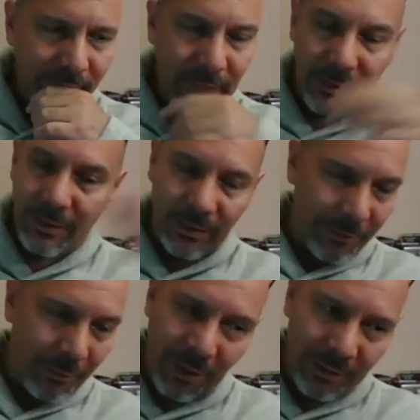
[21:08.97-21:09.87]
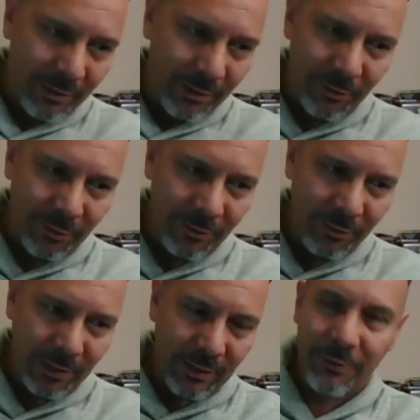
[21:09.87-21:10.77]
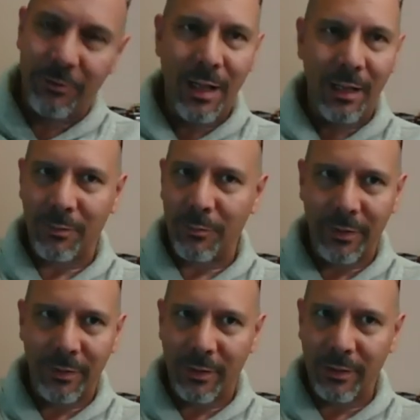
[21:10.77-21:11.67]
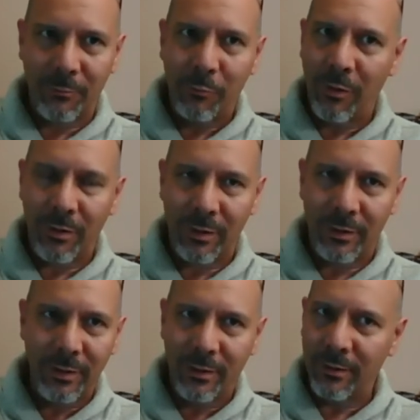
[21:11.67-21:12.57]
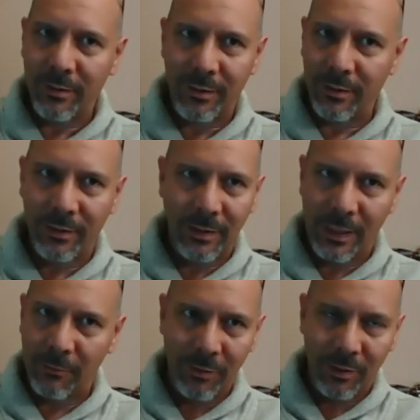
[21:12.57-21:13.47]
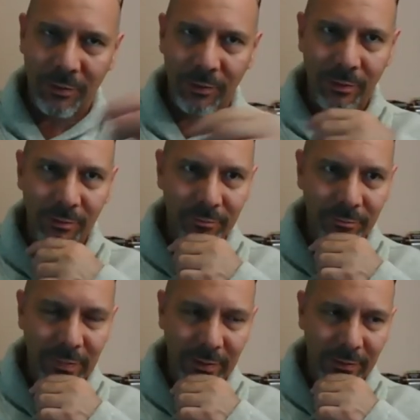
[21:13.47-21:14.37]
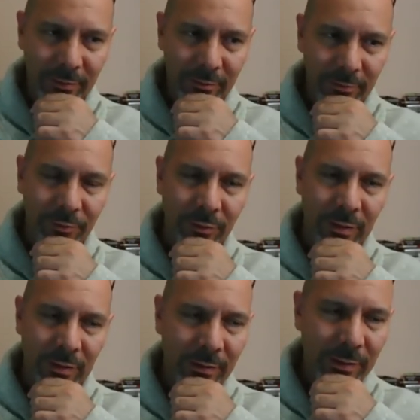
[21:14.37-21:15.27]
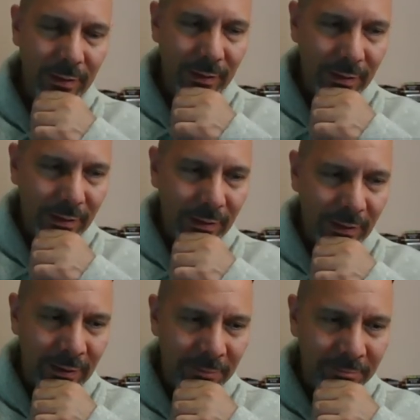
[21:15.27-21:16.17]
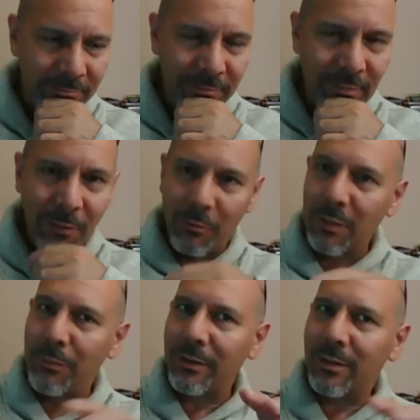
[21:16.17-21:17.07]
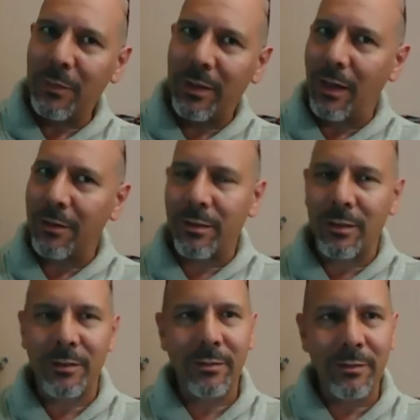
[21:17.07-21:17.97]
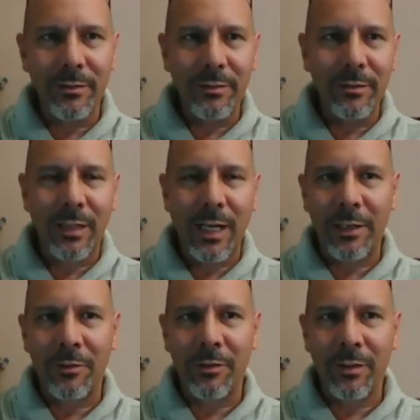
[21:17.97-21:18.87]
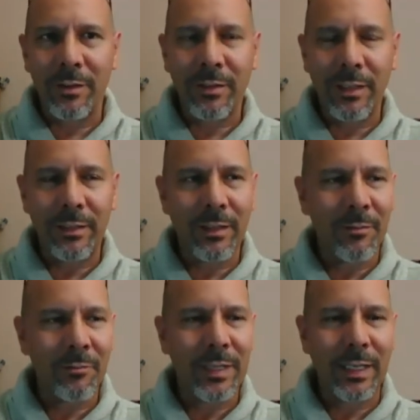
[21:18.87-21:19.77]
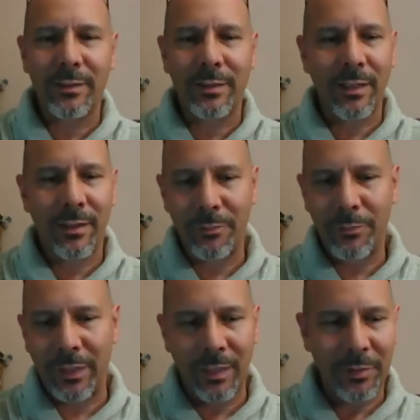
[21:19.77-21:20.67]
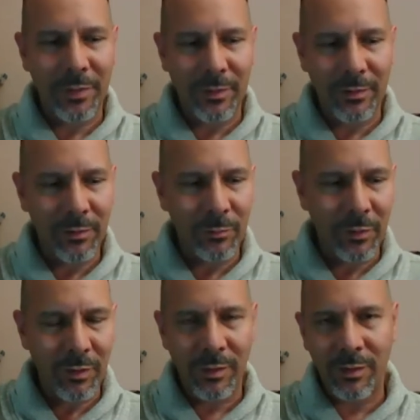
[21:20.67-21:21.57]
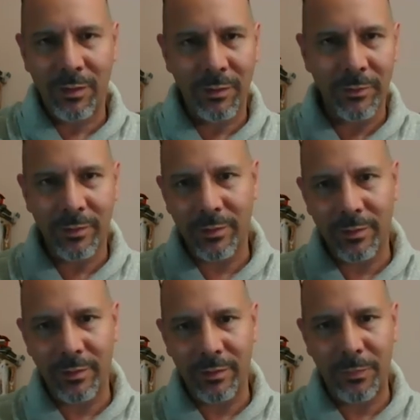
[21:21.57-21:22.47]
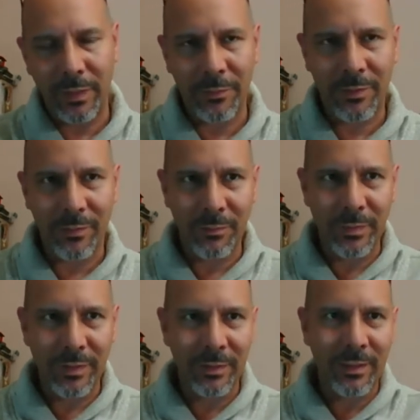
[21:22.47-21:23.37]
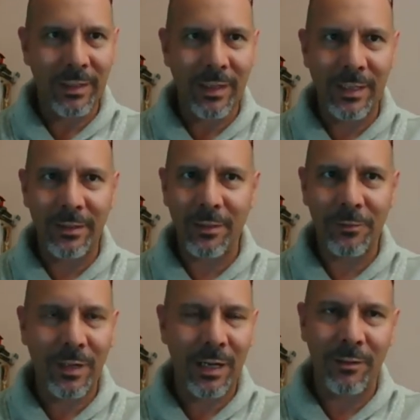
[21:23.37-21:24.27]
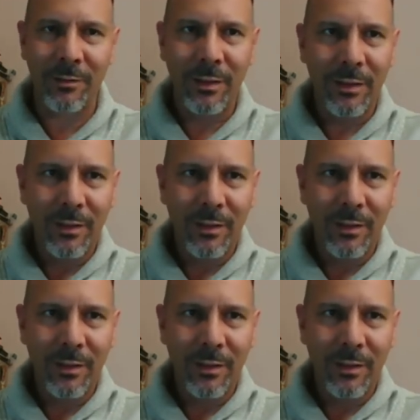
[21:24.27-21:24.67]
if you want you could do like hydraulics and put like water in there and see, and that would also make it strong. um what about some of the other categories like dexterity, picking up something small versus picking up something big? Any ideas for how